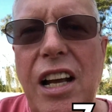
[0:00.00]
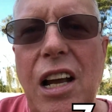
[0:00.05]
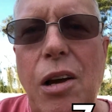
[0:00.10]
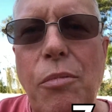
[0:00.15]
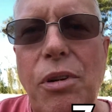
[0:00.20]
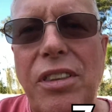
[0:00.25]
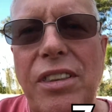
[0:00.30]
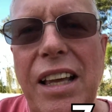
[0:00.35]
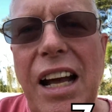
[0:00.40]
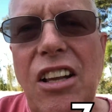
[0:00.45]

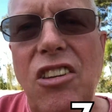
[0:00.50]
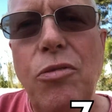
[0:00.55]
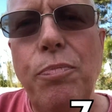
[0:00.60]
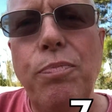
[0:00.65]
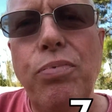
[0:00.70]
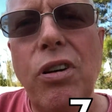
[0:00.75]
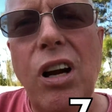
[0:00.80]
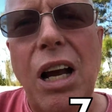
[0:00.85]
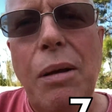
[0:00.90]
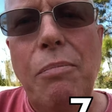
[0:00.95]
But that's
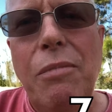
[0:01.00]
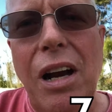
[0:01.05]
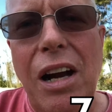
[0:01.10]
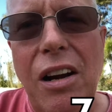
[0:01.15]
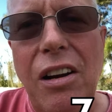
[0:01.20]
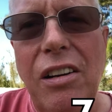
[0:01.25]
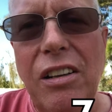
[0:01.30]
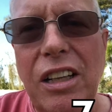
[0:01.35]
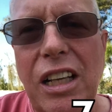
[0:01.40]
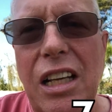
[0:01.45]

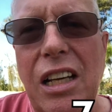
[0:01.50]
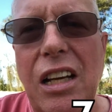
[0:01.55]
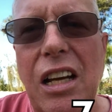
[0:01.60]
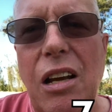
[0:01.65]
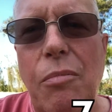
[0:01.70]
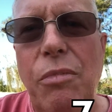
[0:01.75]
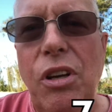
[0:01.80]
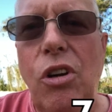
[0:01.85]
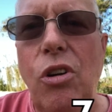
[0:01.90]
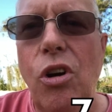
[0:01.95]
primarily
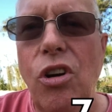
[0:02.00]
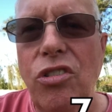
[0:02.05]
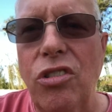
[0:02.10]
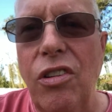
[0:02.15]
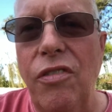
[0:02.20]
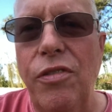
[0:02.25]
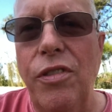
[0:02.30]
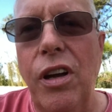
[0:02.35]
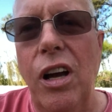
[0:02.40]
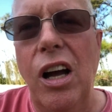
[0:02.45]
because
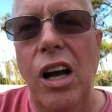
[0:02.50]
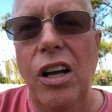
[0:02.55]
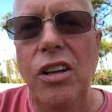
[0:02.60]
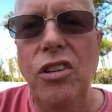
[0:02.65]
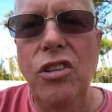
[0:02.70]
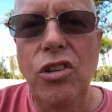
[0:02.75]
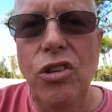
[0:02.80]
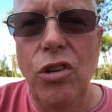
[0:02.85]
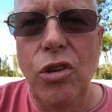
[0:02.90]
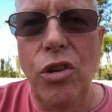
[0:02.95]
of the
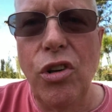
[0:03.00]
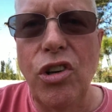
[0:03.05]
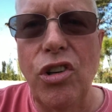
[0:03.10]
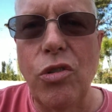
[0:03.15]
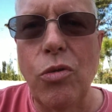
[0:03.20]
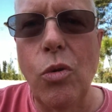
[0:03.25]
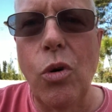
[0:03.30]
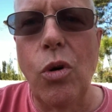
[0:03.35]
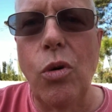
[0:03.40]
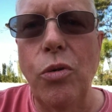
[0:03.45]

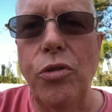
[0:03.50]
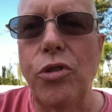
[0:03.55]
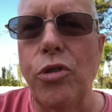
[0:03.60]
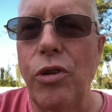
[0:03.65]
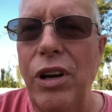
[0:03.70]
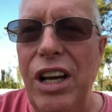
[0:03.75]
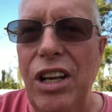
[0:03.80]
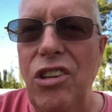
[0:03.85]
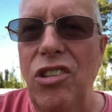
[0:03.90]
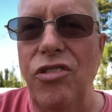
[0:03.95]
unusual
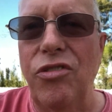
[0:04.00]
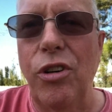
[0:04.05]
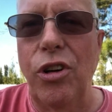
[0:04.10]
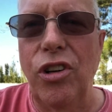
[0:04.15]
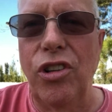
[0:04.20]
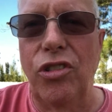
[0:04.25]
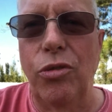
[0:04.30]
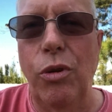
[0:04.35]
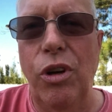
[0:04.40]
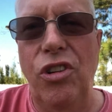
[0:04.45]
transfer
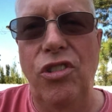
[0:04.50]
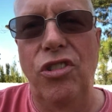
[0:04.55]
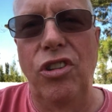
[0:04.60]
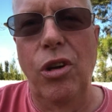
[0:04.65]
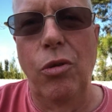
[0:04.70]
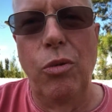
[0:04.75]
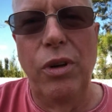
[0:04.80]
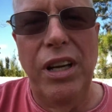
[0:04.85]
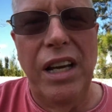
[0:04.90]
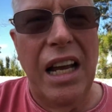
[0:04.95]
switch that
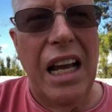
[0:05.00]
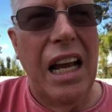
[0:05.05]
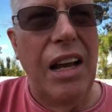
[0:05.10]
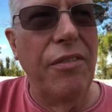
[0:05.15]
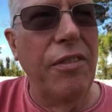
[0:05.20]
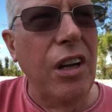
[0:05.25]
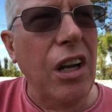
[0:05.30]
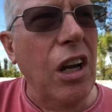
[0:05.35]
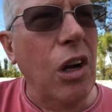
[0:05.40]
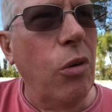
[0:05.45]
we
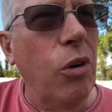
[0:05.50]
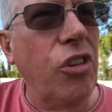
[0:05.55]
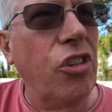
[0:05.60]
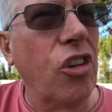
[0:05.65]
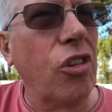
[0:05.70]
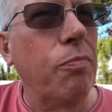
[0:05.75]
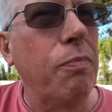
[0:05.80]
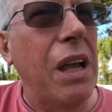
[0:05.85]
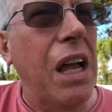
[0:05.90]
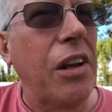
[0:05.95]
have, which
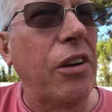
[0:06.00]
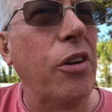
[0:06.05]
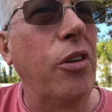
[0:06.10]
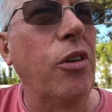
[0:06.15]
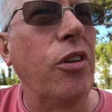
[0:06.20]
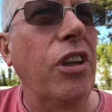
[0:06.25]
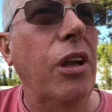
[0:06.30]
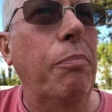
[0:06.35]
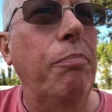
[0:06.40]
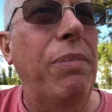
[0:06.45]
is mounted
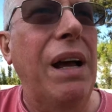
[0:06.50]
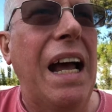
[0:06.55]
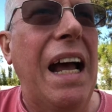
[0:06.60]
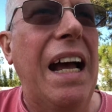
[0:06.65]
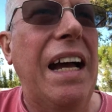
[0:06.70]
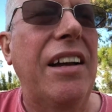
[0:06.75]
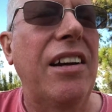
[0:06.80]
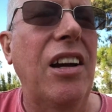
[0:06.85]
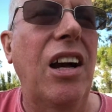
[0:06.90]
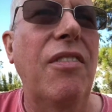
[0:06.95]
on the
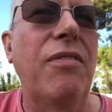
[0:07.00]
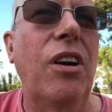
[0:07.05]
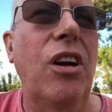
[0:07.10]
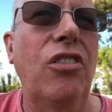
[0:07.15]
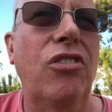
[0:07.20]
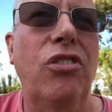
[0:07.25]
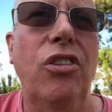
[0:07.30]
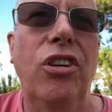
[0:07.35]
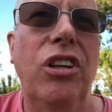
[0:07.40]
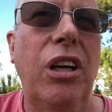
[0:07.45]
back of our
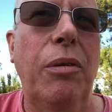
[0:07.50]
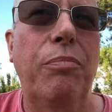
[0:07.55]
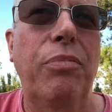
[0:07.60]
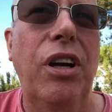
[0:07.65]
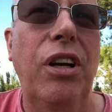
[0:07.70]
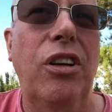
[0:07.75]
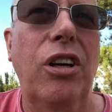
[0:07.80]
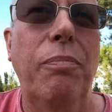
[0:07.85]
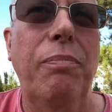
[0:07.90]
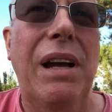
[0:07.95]
circuit
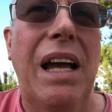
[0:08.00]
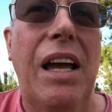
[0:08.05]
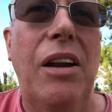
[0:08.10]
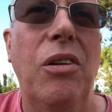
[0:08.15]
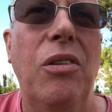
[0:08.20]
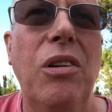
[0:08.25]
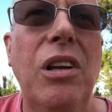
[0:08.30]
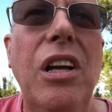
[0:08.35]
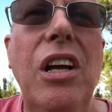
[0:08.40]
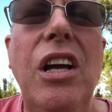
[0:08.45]
breaker panel.